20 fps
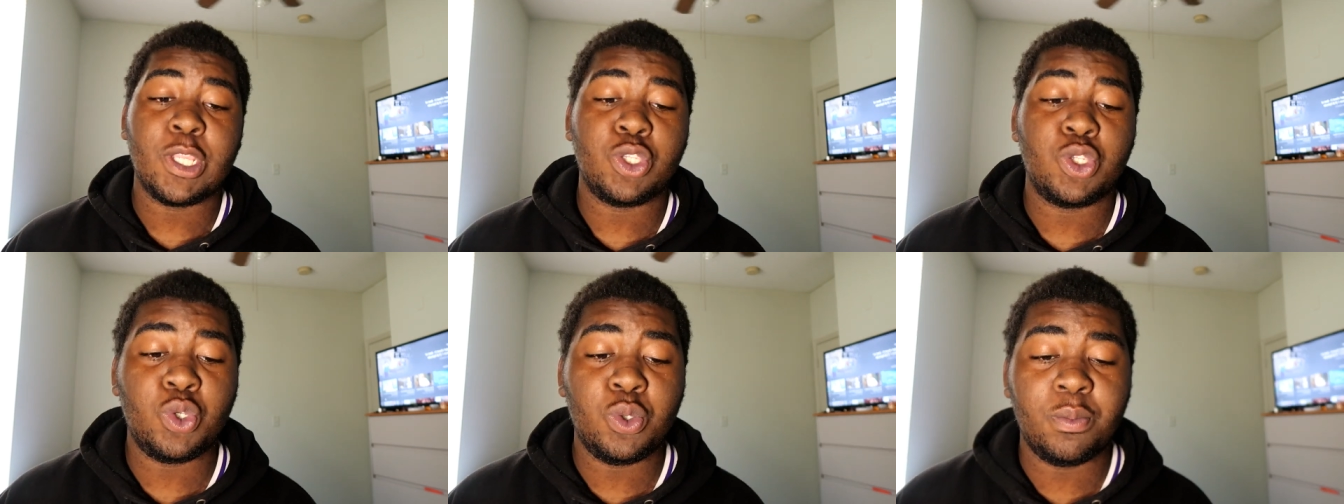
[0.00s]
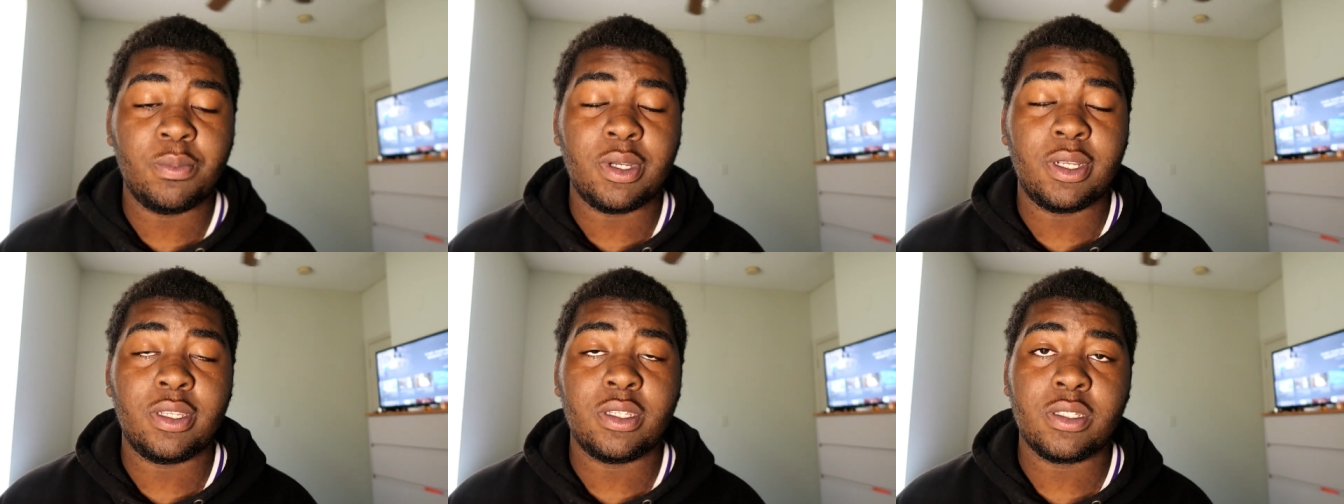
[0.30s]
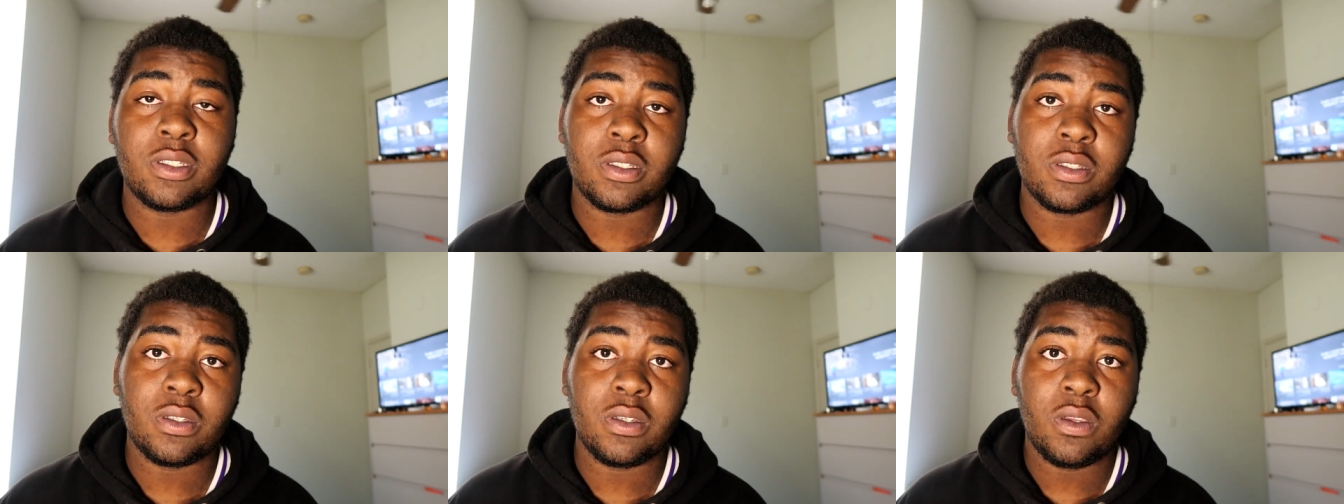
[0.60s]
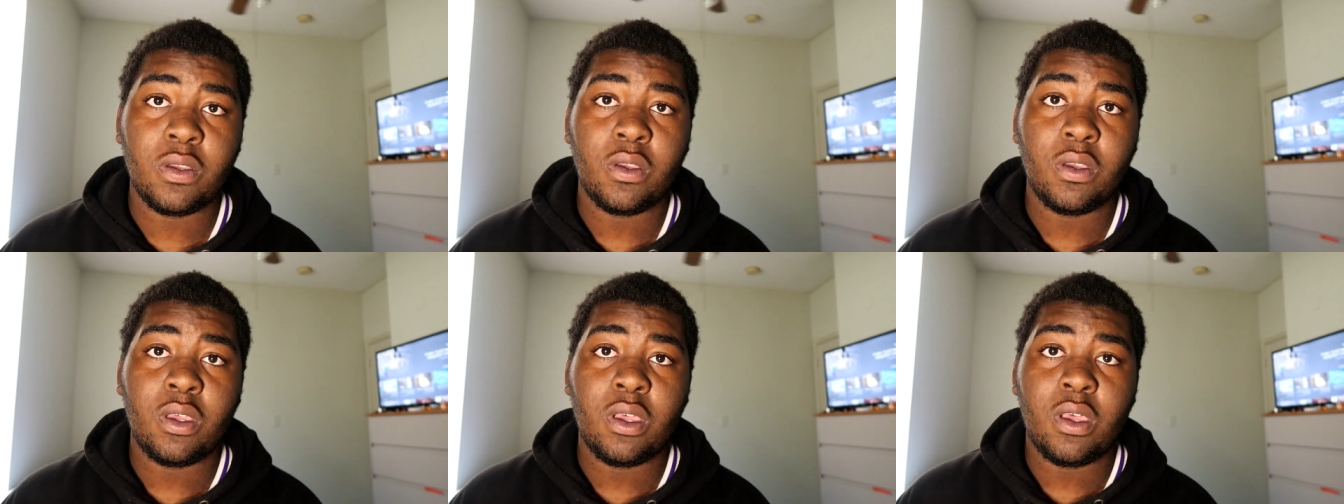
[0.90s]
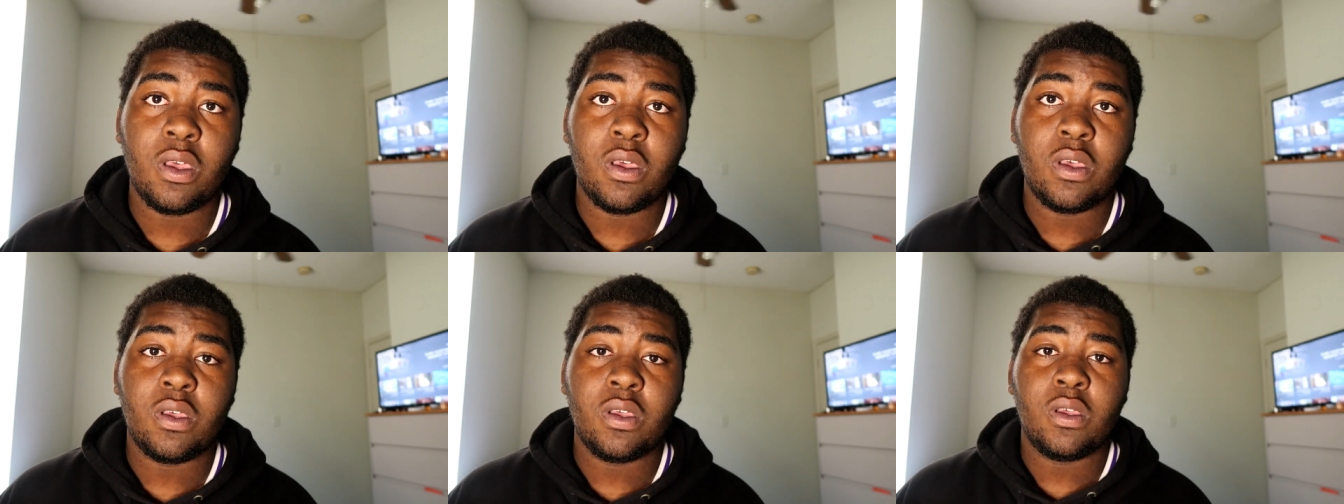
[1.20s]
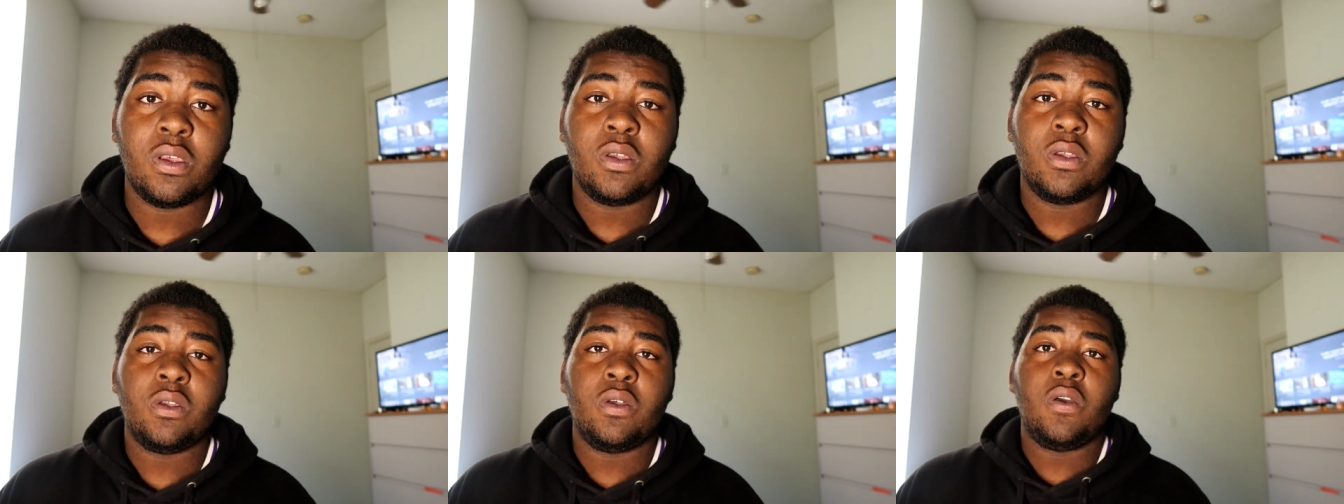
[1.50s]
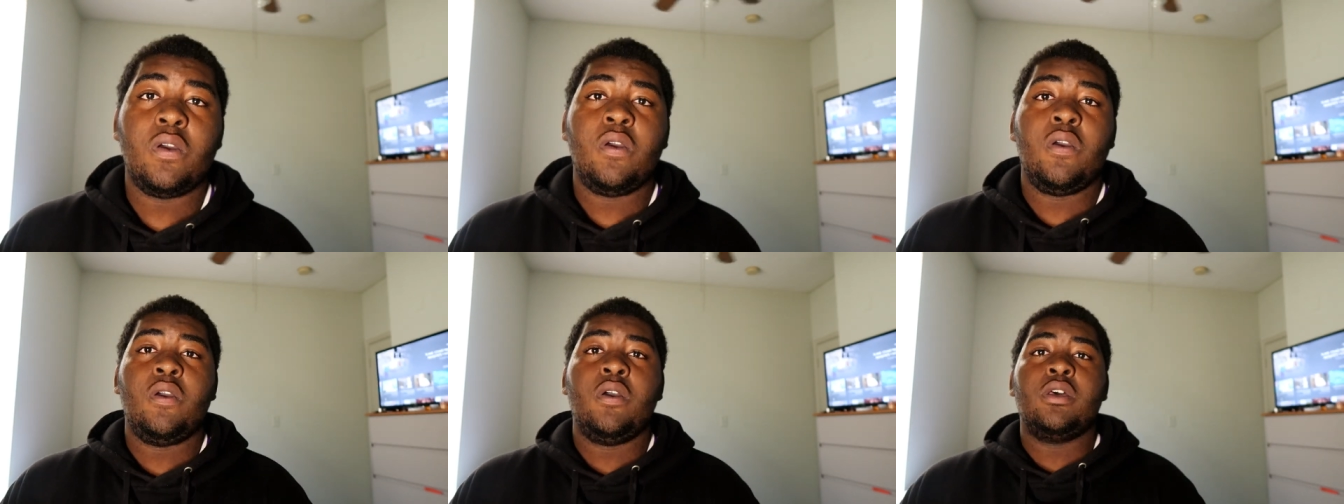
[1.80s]
2 months.
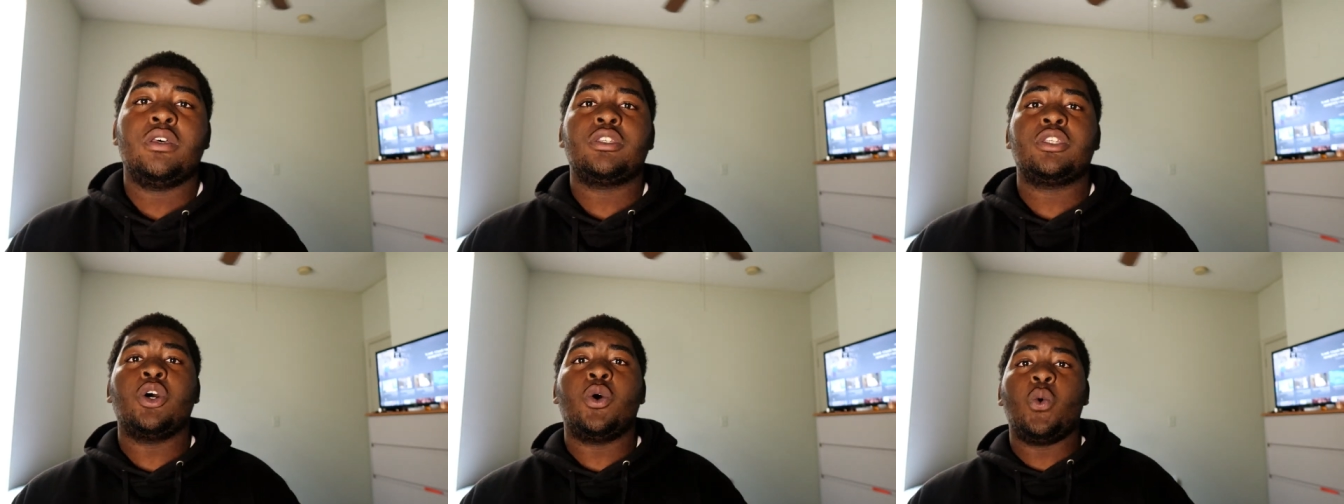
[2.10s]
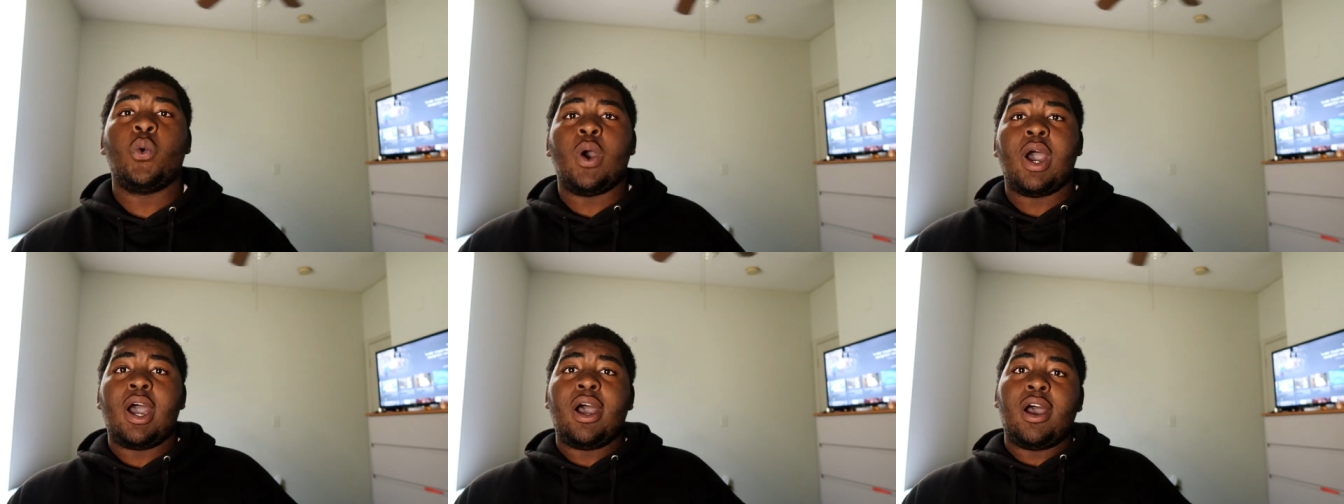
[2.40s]
So,